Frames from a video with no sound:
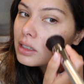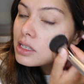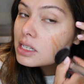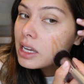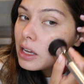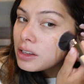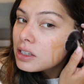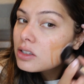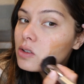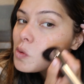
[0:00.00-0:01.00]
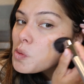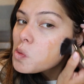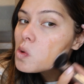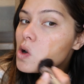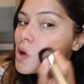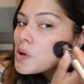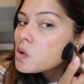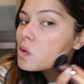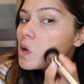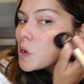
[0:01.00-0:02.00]
and see how this,
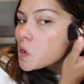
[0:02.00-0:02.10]
whoa.